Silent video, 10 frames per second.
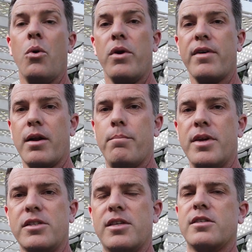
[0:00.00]
We've got a
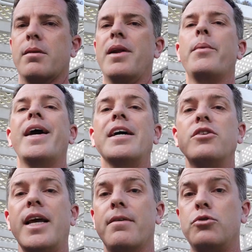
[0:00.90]
mist system. Now we
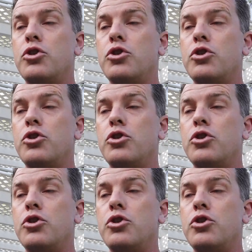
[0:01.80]
actually have